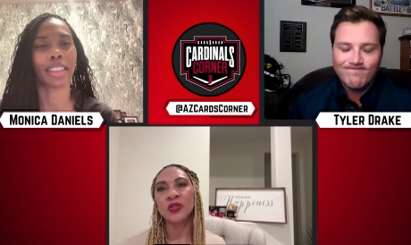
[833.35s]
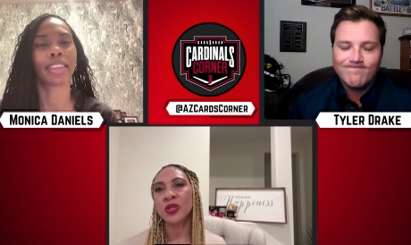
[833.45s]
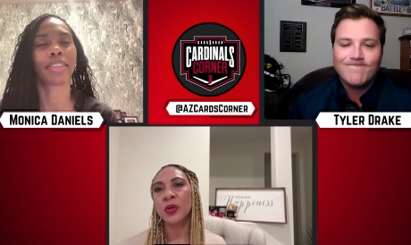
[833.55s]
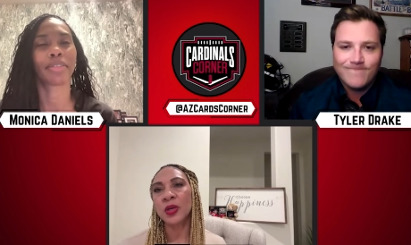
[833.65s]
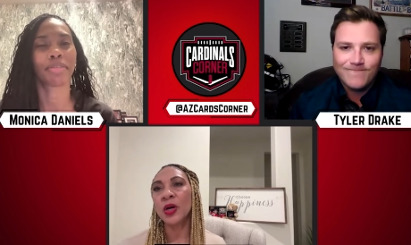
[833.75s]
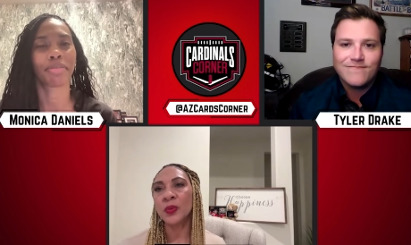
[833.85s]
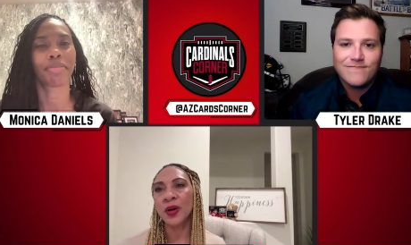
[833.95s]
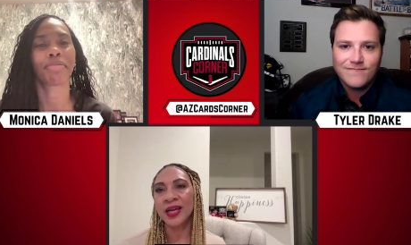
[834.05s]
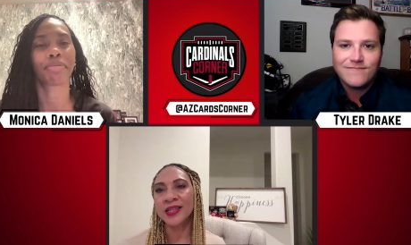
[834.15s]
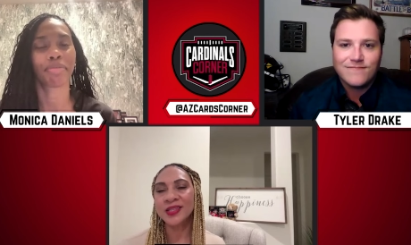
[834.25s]
Speaker 1: what you don't know,
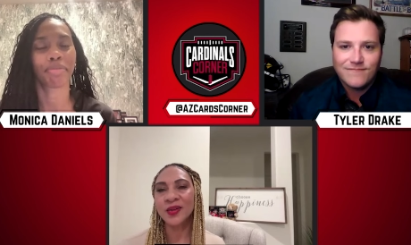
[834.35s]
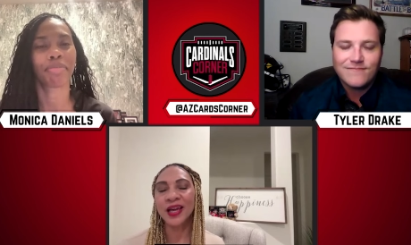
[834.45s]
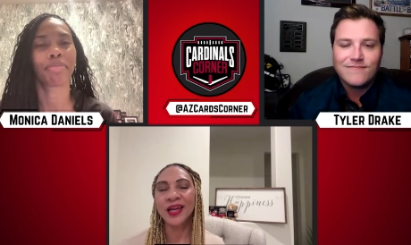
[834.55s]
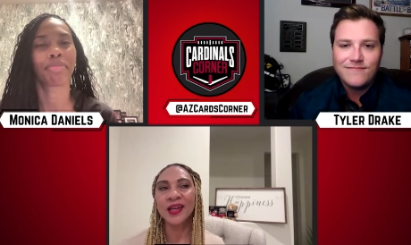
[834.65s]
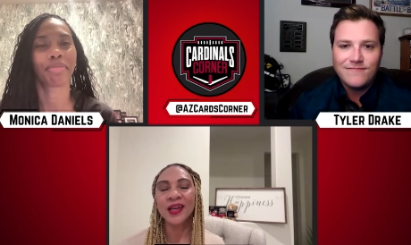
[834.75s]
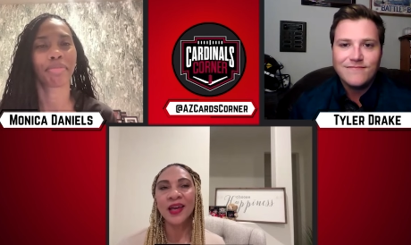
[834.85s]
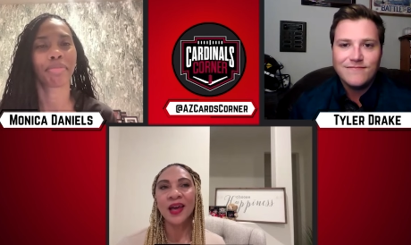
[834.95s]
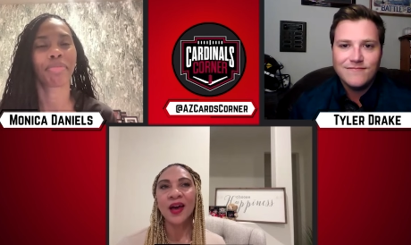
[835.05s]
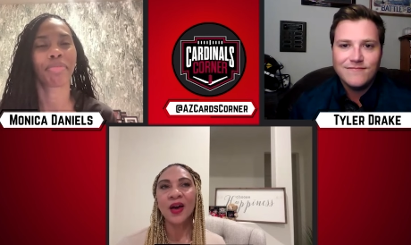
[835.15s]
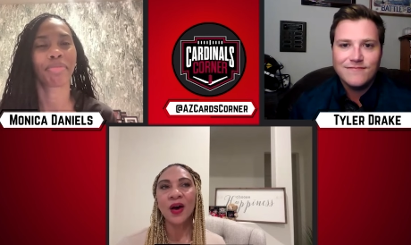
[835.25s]
right? So like
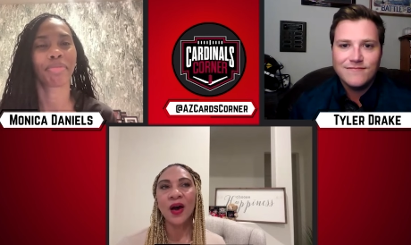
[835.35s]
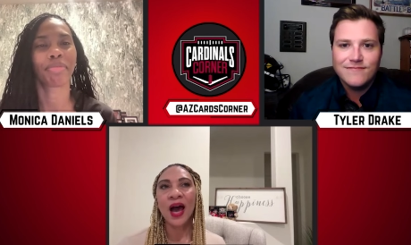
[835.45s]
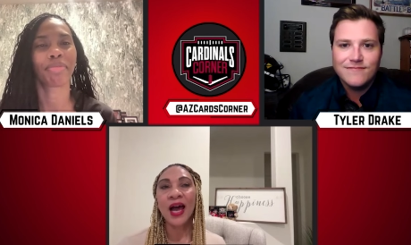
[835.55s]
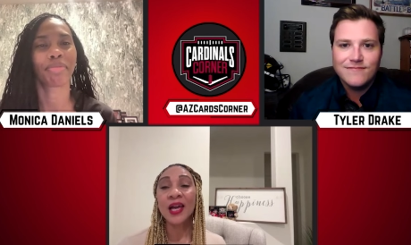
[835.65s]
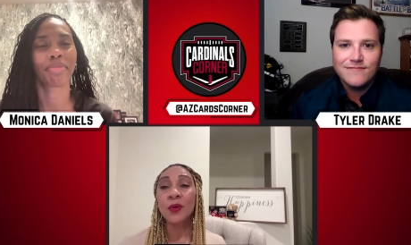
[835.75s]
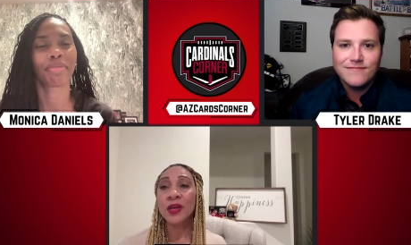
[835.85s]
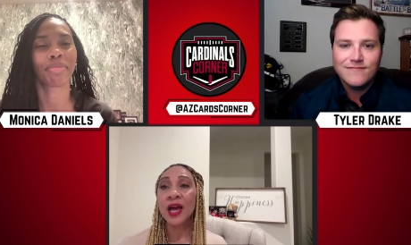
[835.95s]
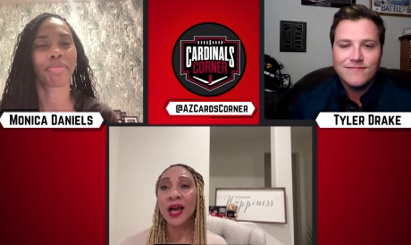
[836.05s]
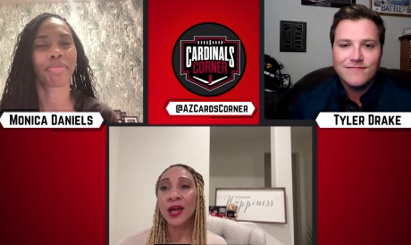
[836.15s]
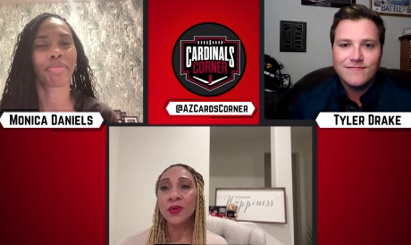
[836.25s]
I when
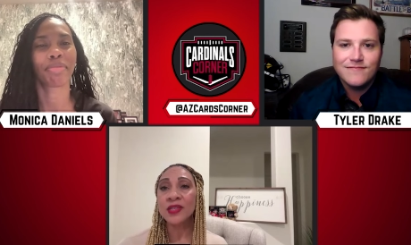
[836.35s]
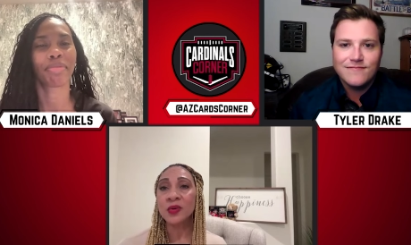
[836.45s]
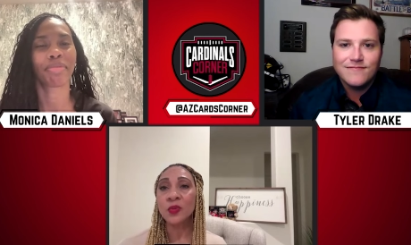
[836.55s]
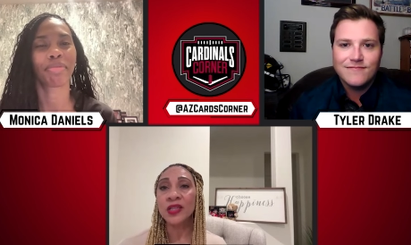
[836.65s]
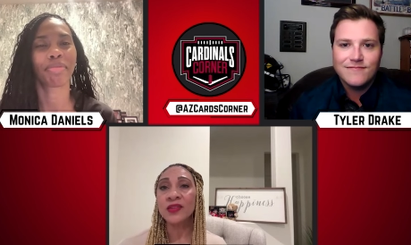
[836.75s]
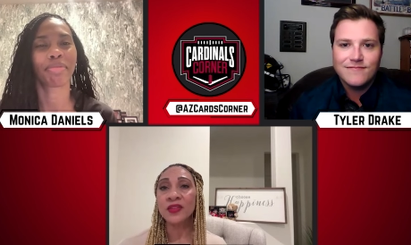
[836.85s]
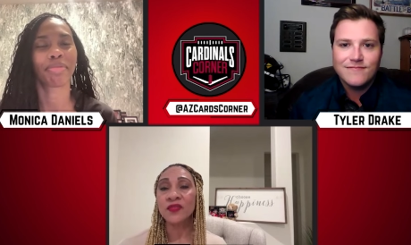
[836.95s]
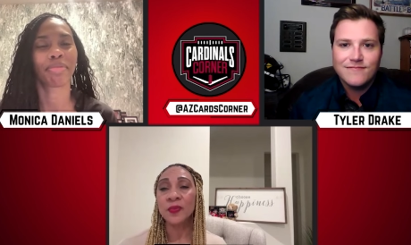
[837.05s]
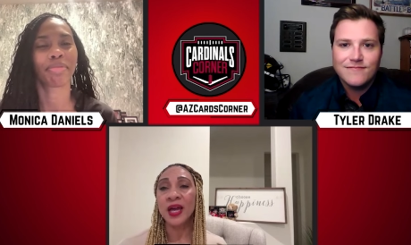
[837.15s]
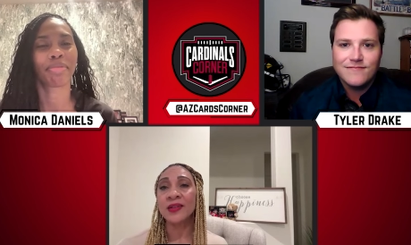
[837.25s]
I was the one
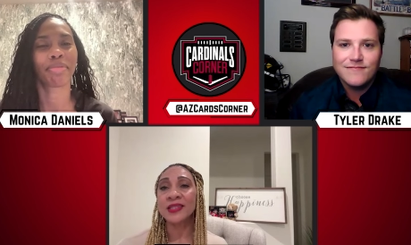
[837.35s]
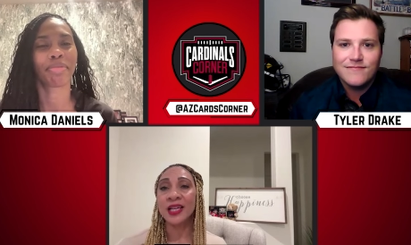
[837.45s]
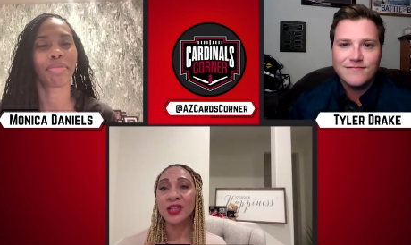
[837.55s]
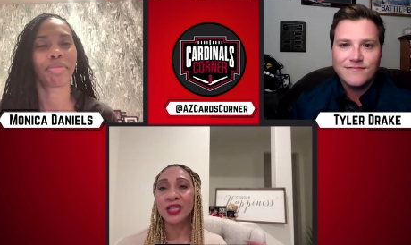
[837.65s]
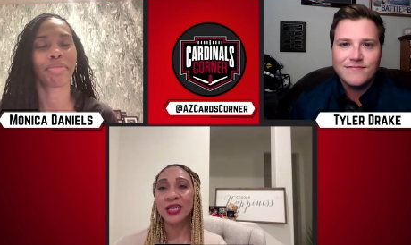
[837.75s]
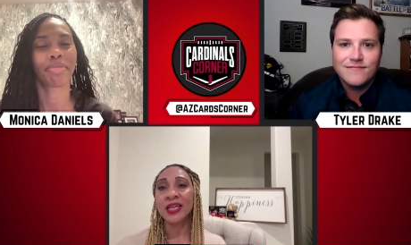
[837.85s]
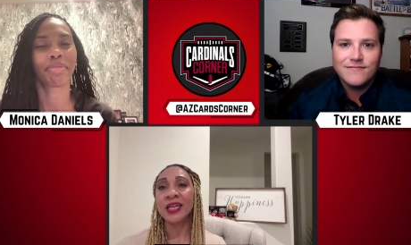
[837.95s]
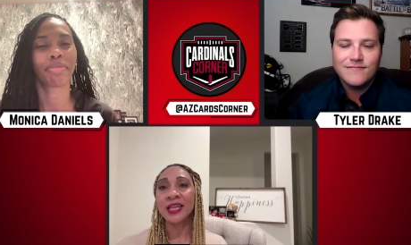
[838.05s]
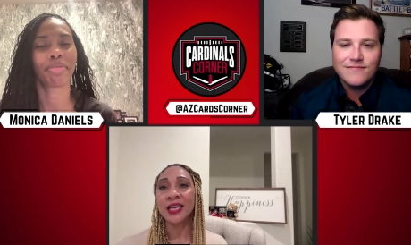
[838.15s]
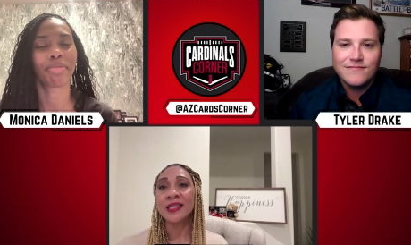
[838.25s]
from the outside looking
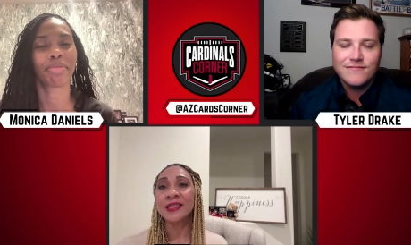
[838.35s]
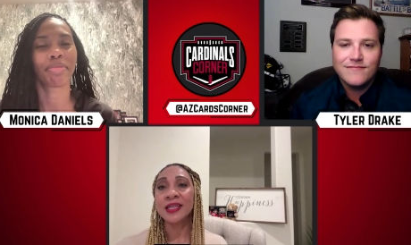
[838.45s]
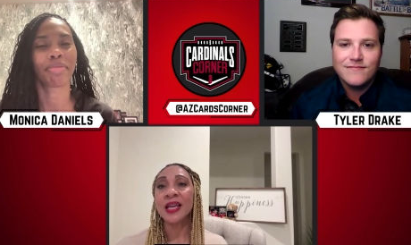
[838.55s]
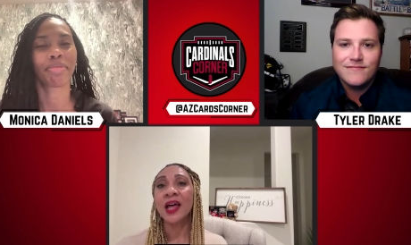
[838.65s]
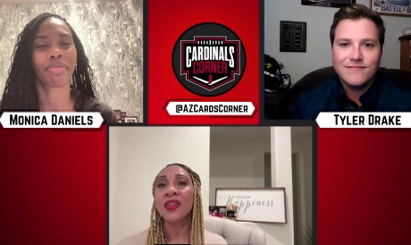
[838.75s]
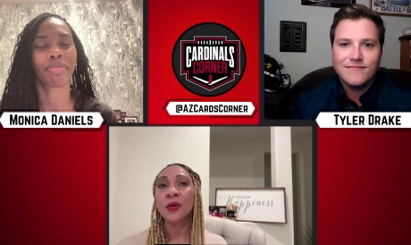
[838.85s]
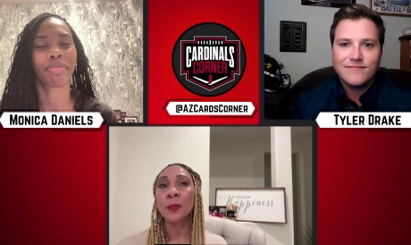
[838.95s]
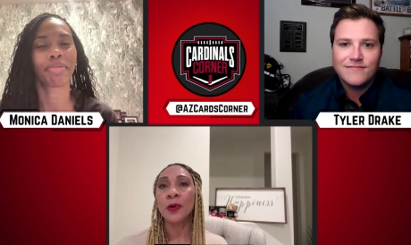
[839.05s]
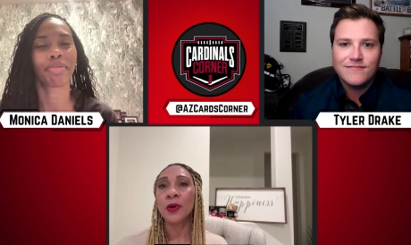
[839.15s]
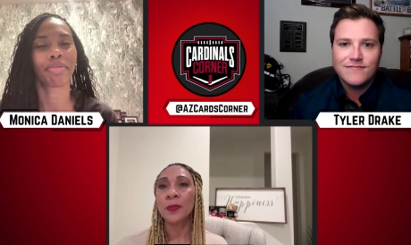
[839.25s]
in and I seen
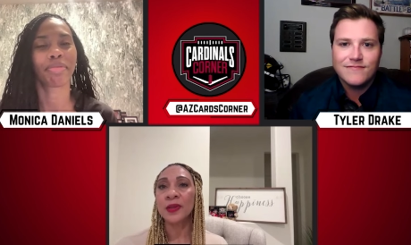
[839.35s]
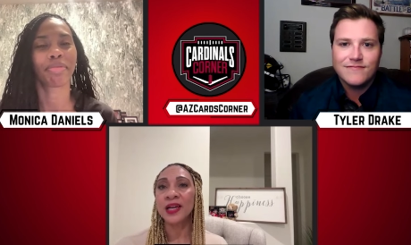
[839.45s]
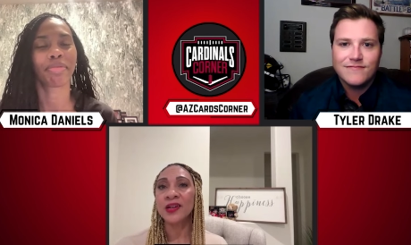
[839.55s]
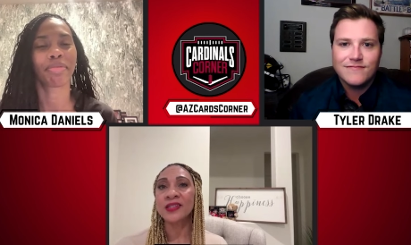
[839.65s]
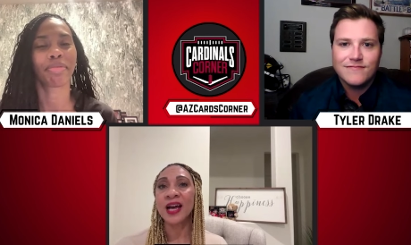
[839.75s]
other pro players,